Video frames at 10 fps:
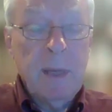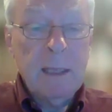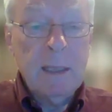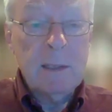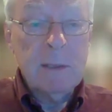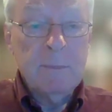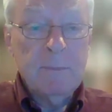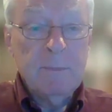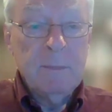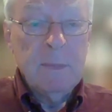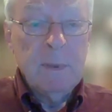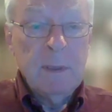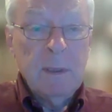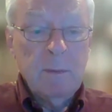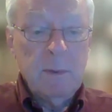package
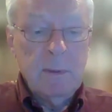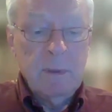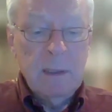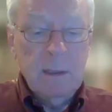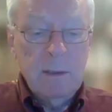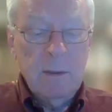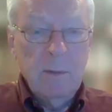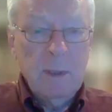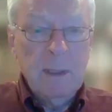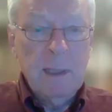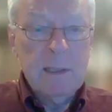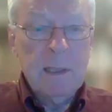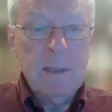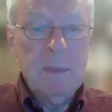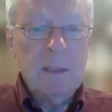where you'd get the two
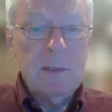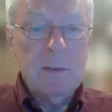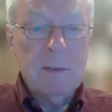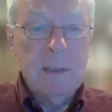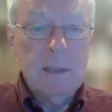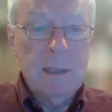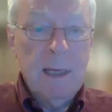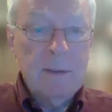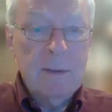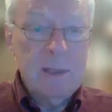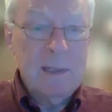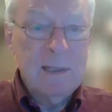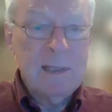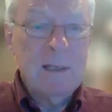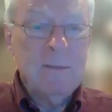organizing committees, you'd get the
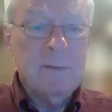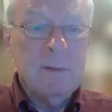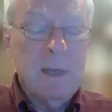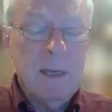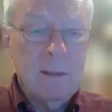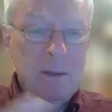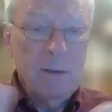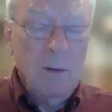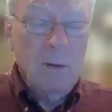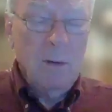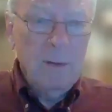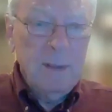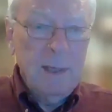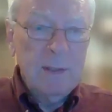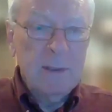IOC itself, you'd get
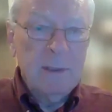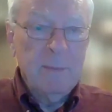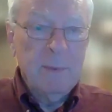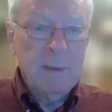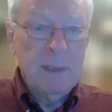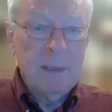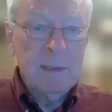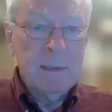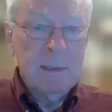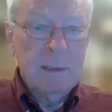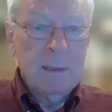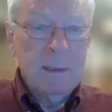all of the National Olympic Committees.